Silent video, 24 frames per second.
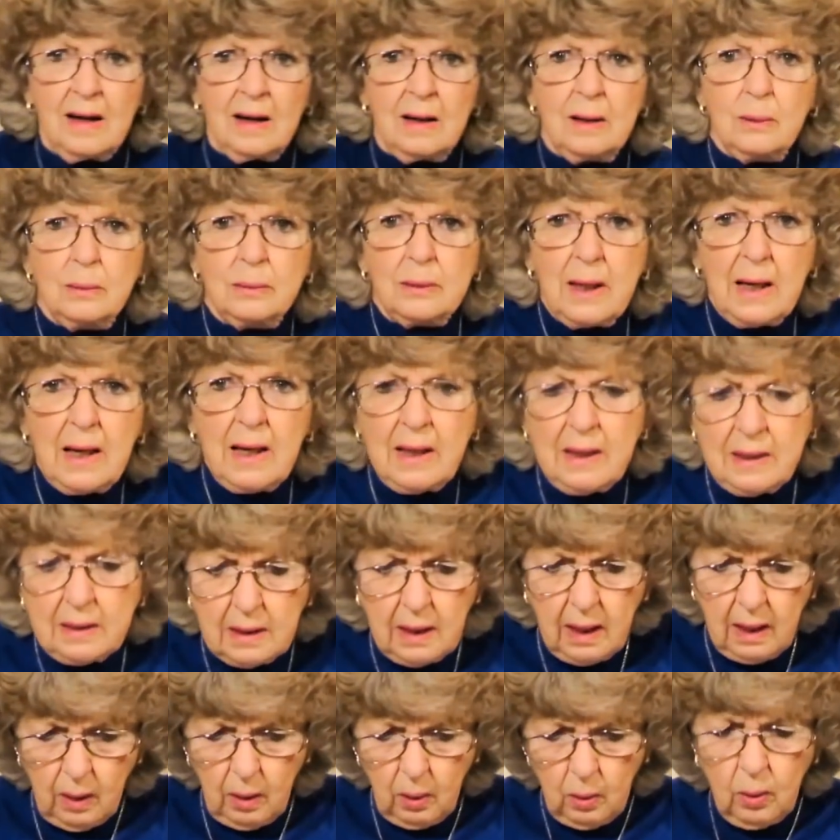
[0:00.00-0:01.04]
Okay,
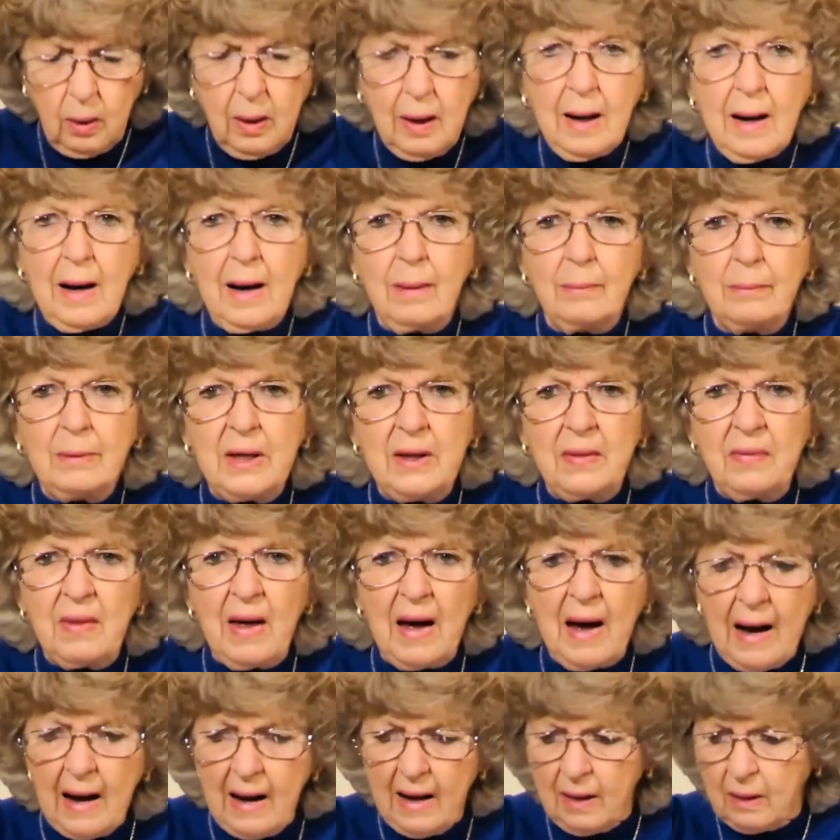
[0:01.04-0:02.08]
y'all, I'm in
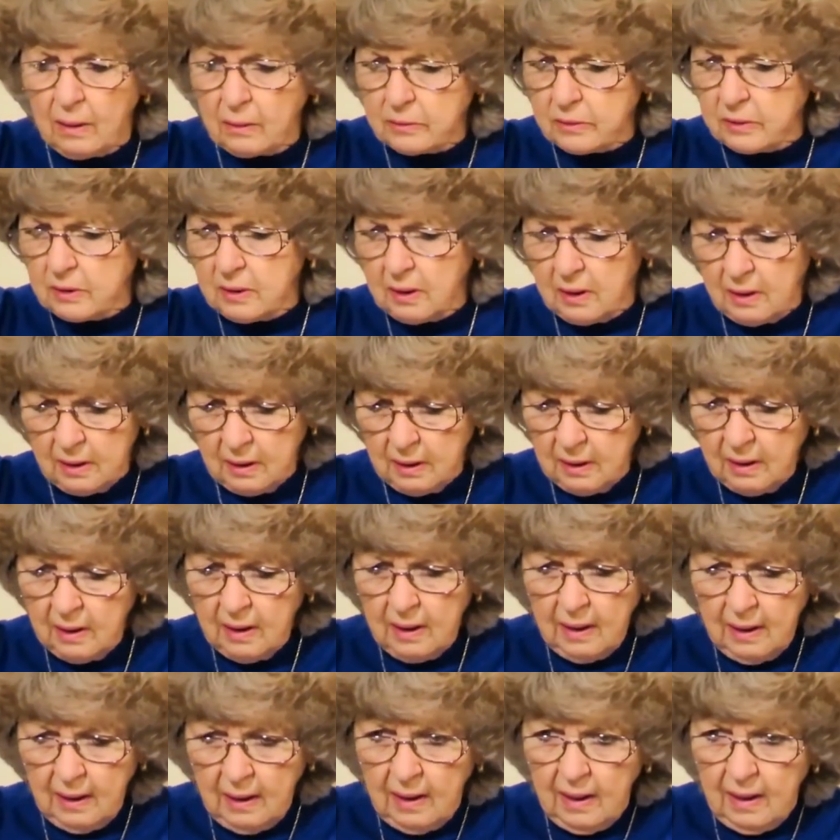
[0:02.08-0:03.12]
the house.
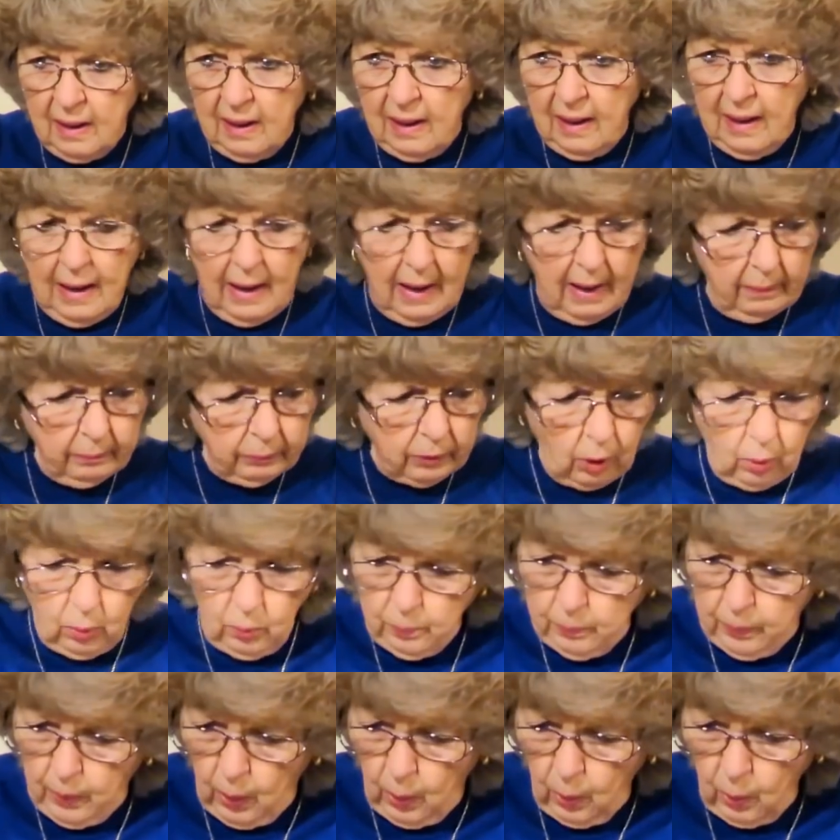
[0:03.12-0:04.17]
I'm
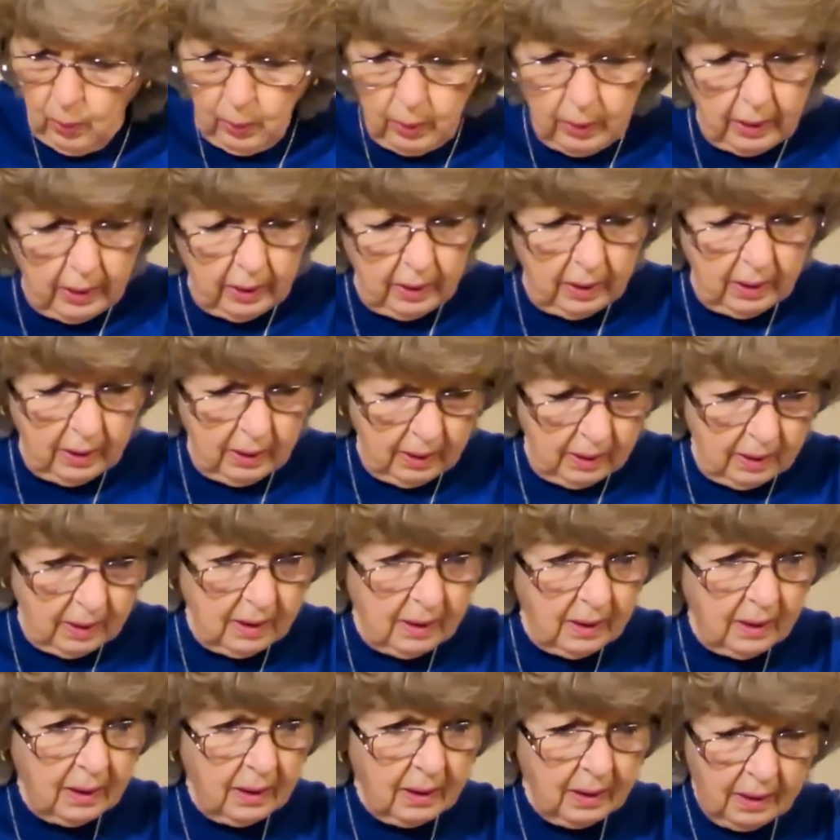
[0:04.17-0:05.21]
going to pour
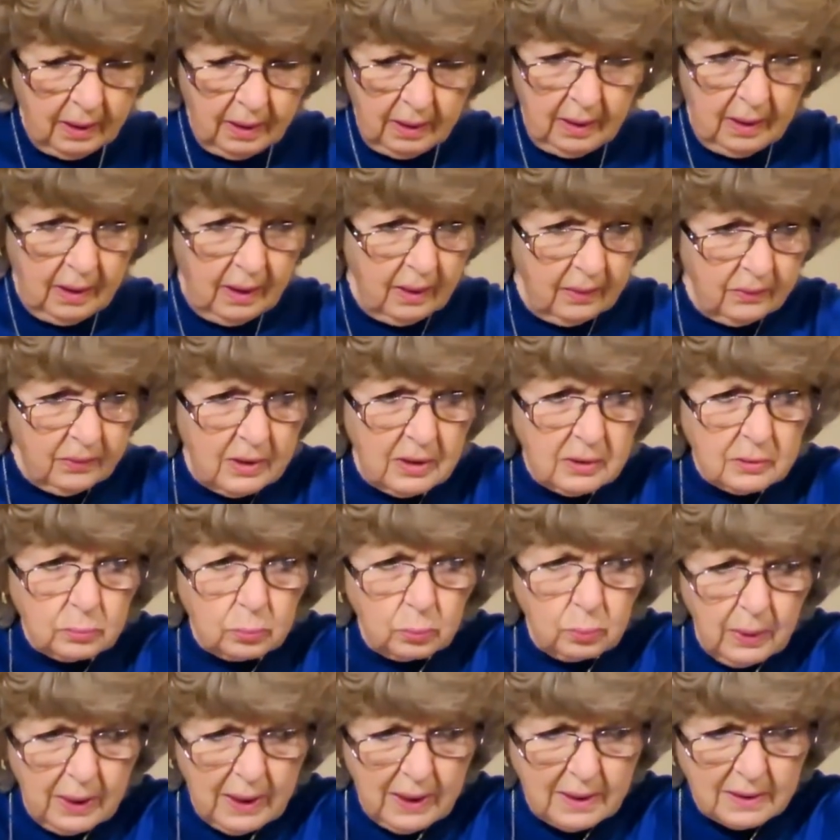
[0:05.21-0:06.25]
this
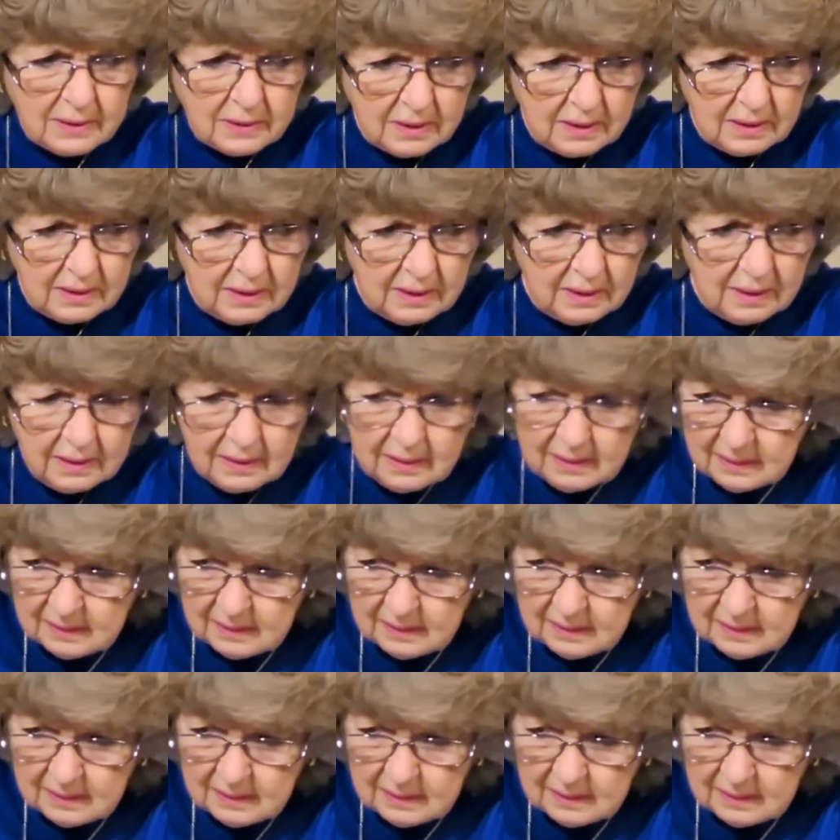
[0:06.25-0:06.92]
resin.